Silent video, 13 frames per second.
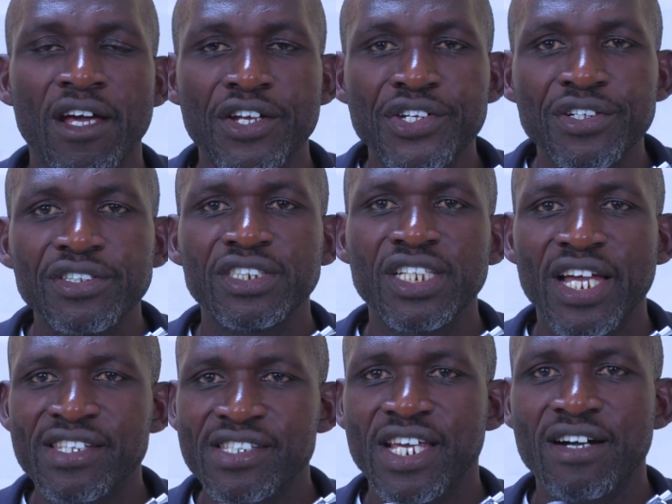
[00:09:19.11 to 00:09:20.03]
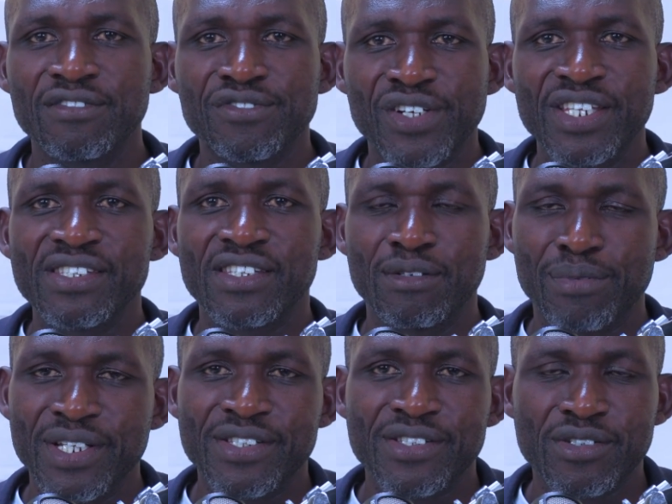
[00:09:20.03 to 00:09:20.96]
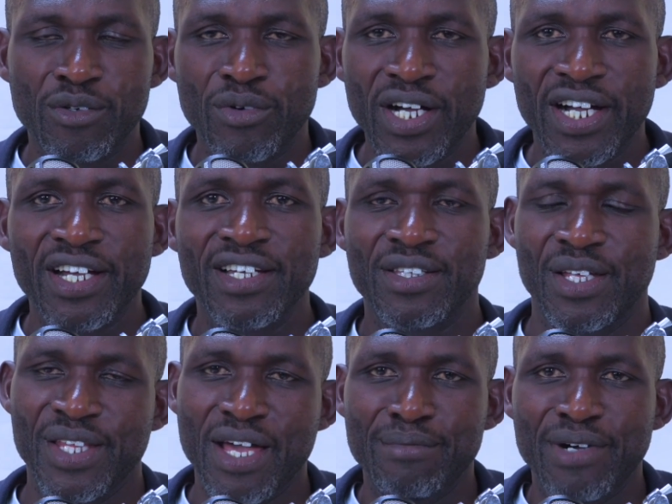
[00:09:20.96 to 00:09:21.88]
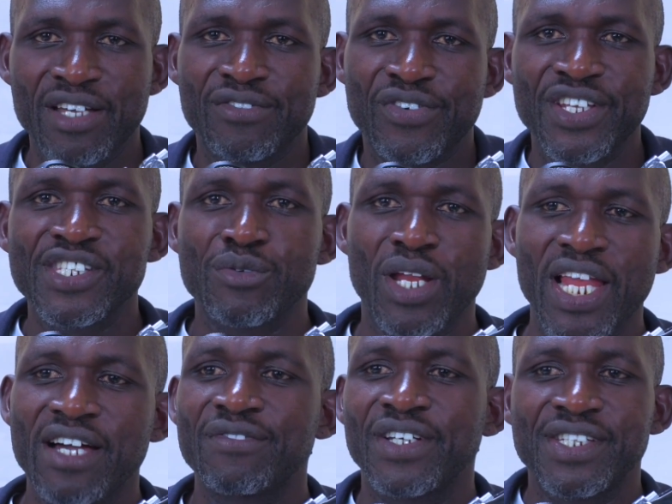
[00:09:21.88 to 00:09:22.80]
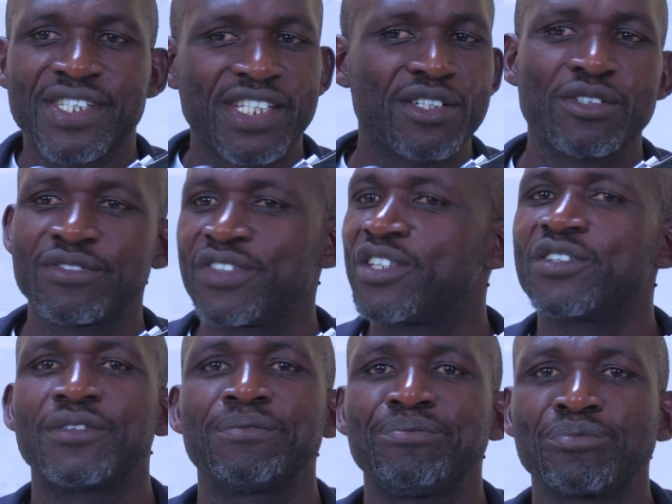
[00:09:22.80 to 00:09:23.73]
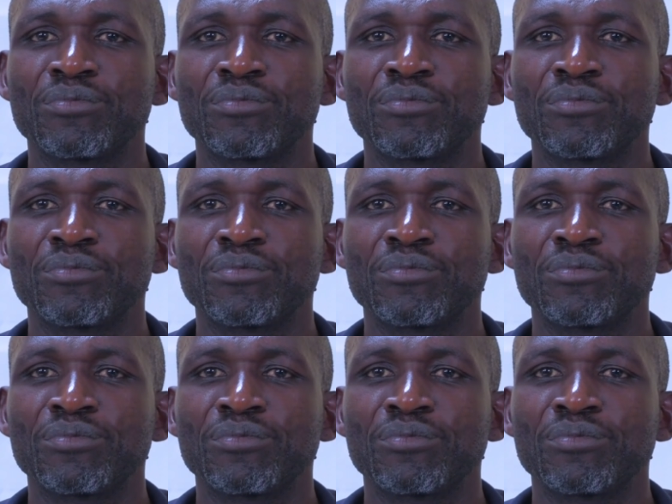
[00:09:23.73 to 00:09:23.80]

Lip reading: Don't just have friends in a place of work that they are my friends, we laugh and take coffee. No.